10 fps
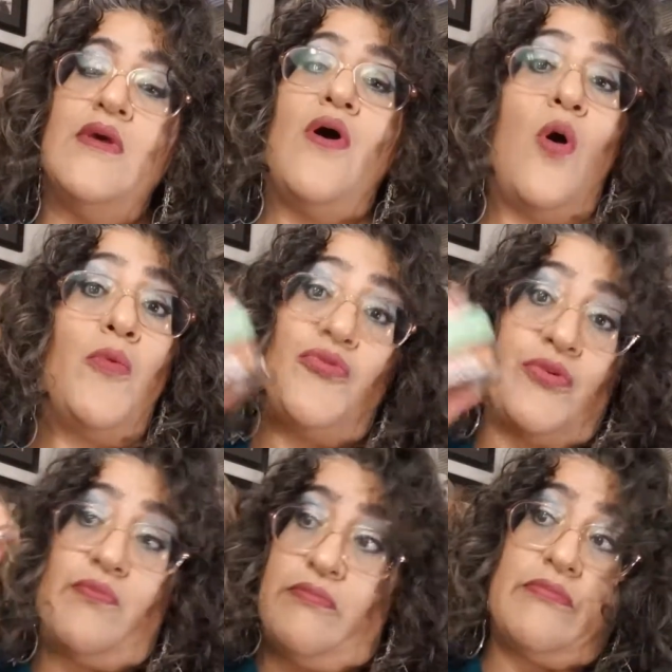almost
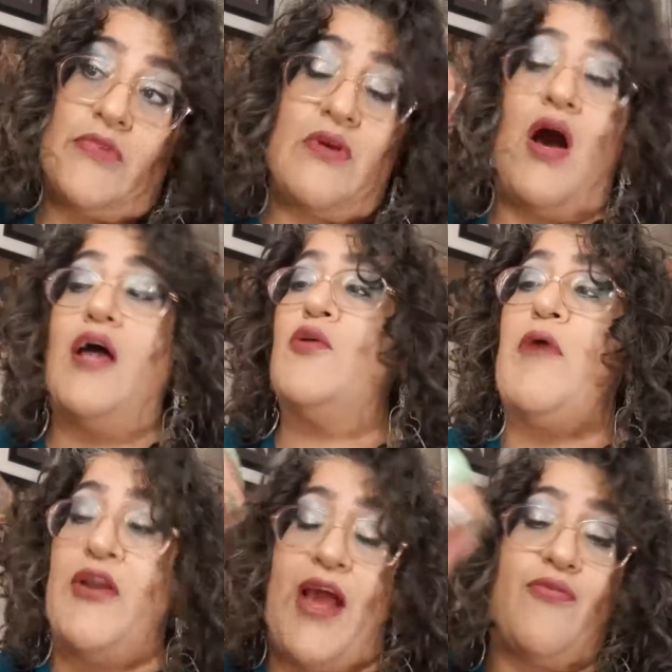gone, or
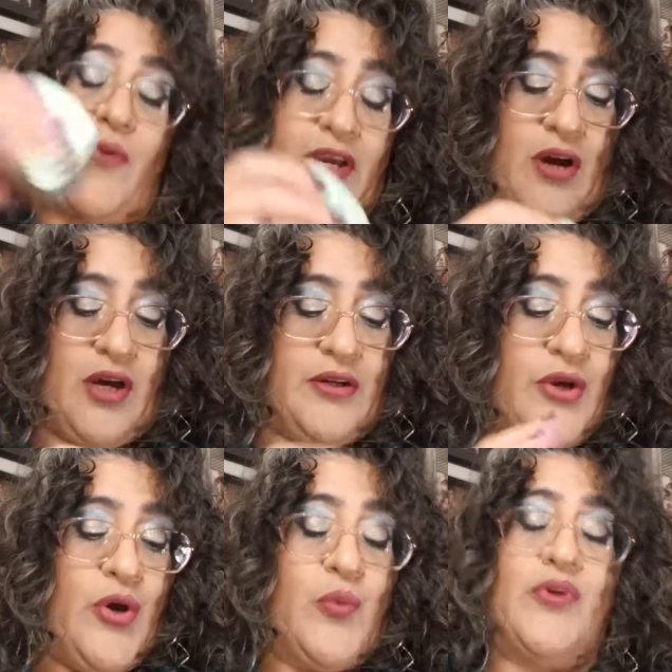about halfway gone.
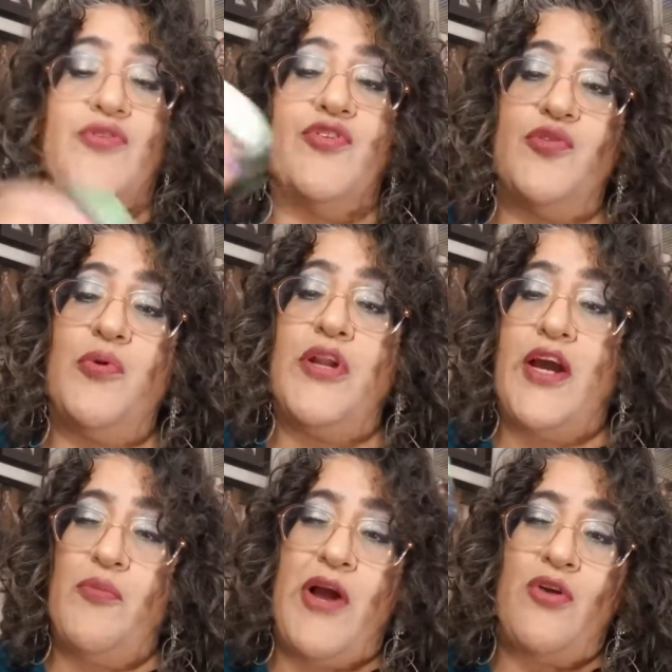Whereas this one,
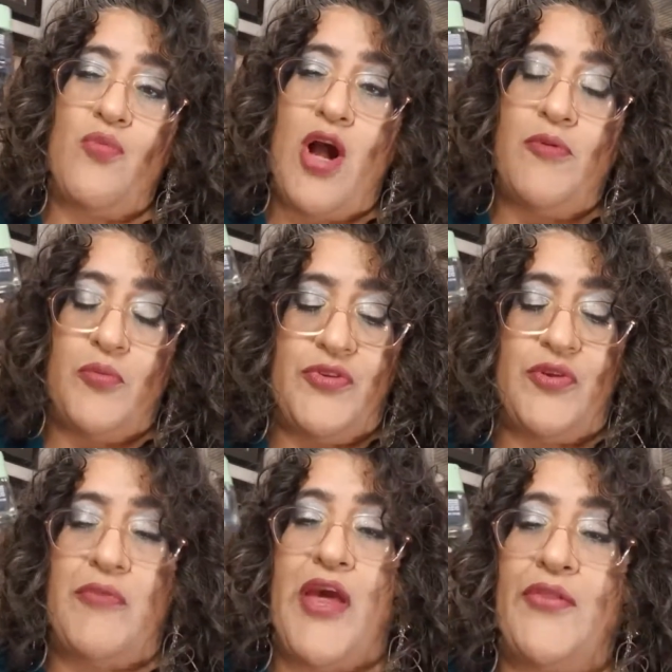I round robin with
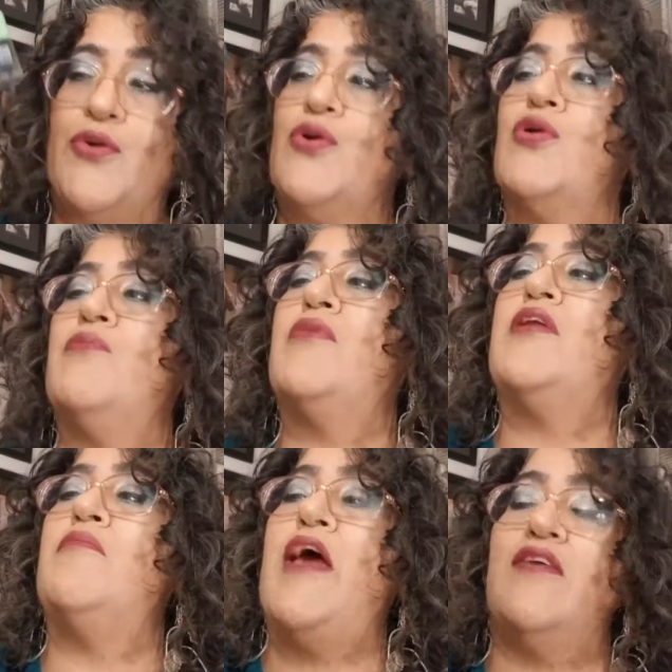some other
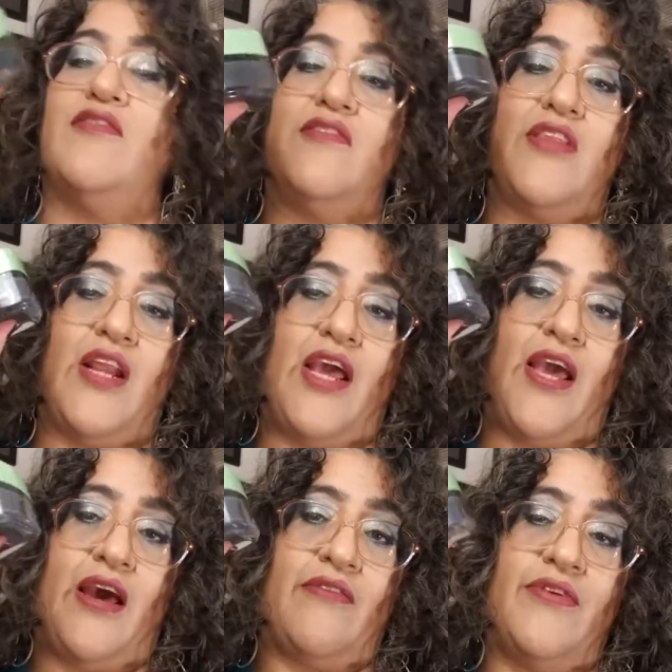mud masks that I
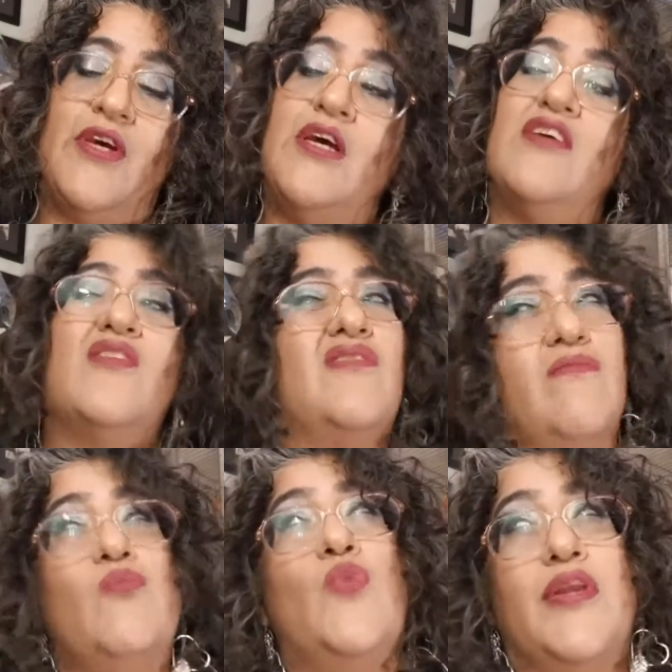have.
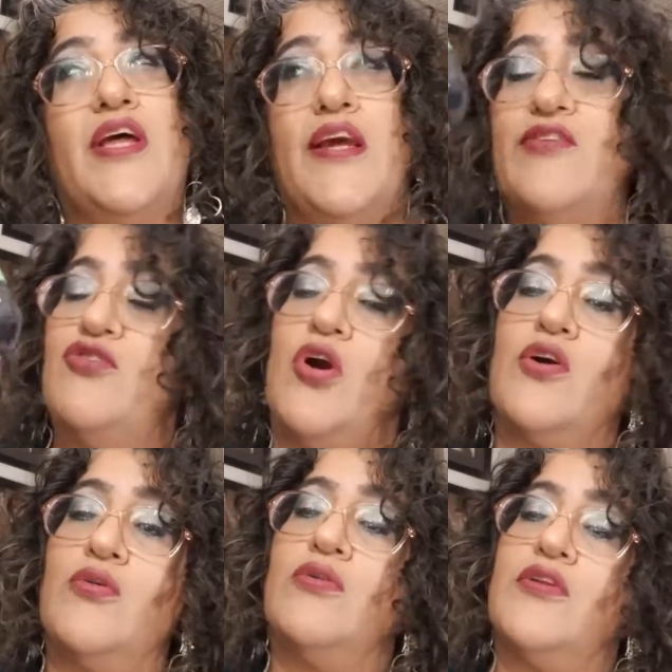One that has
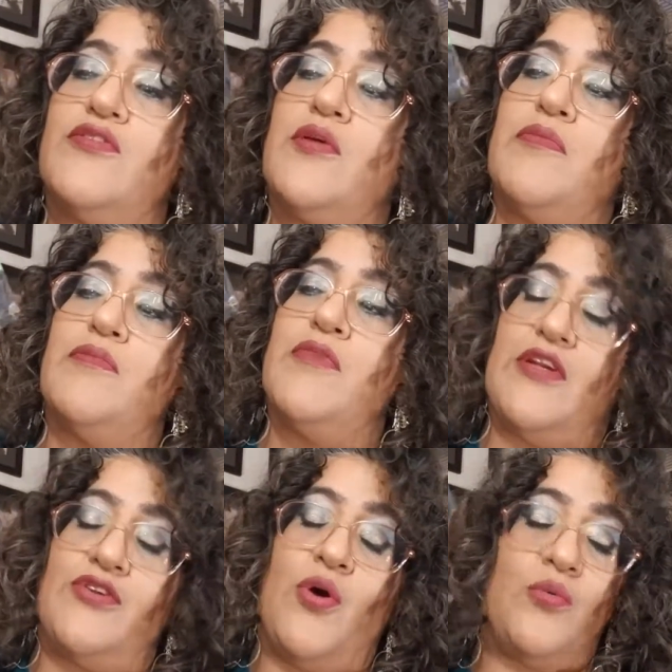charcoal and some
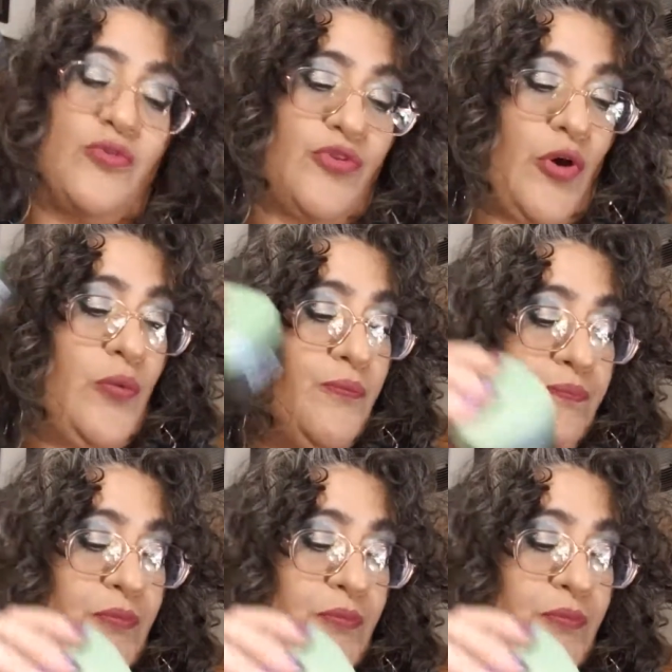that don't. So